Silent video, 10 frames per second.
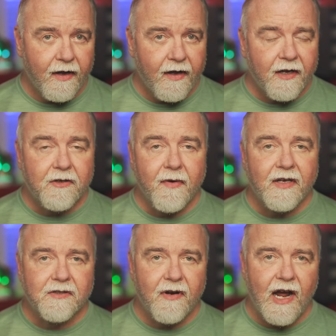It
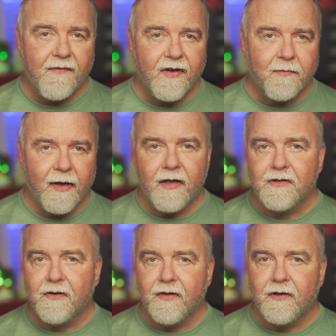directs traffic, making
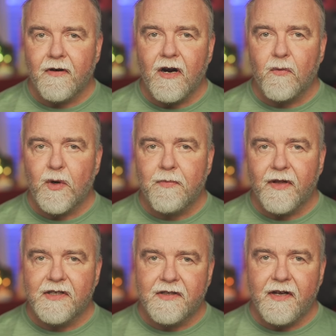sure that your hardware
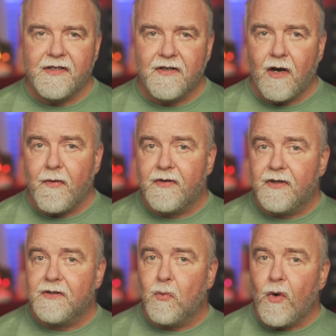plays nice not with
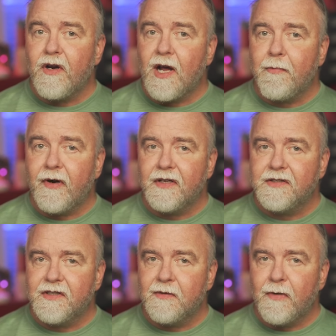just one operating
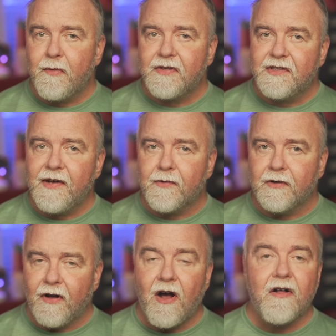system but with
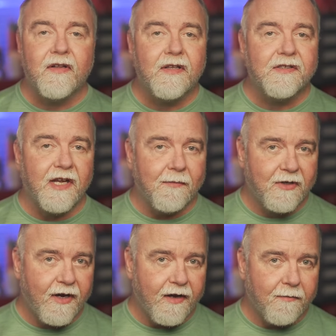several, all at the same
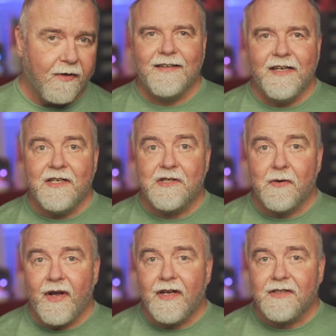time. Each
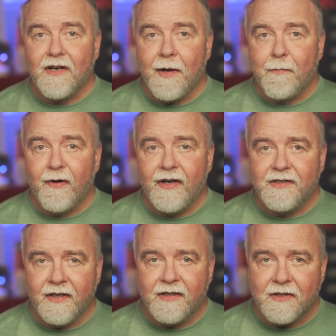OS
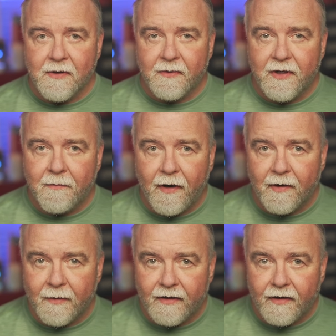operates in its own
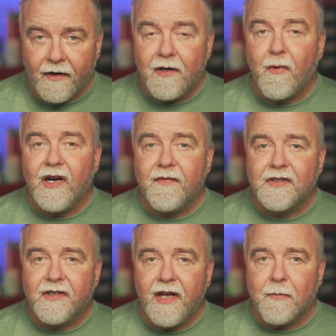compartment, unaware of
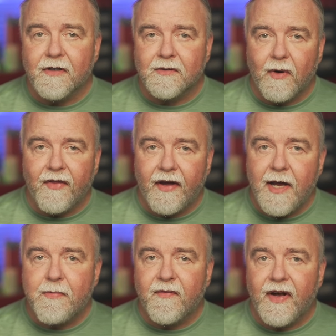its neighbors, while the
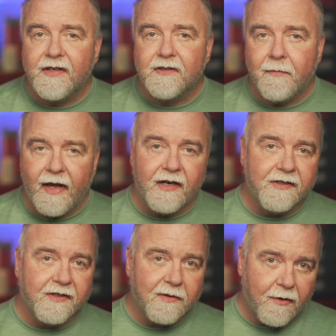hypervisor
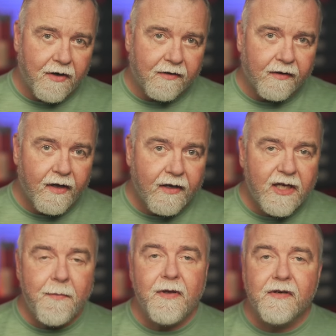manages them all,
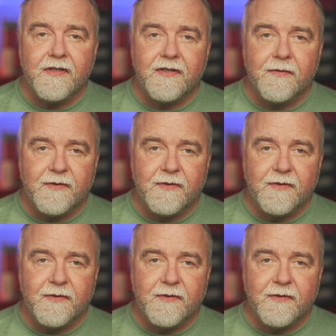keeping your system